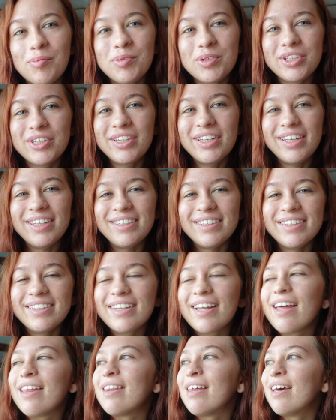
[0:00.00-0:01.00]
I'm just gonna
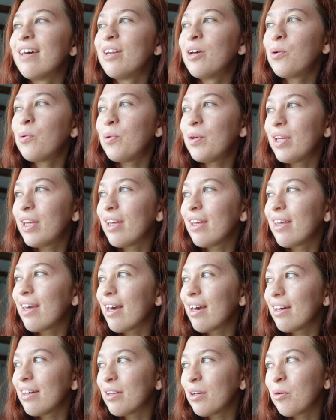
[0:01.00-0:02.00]
eat and then we can
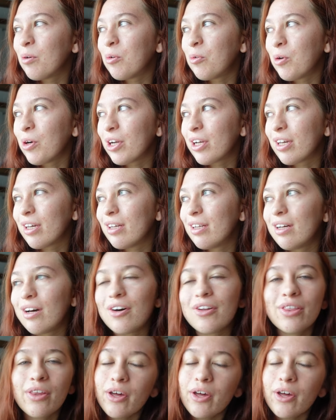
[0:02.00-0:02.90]
get working on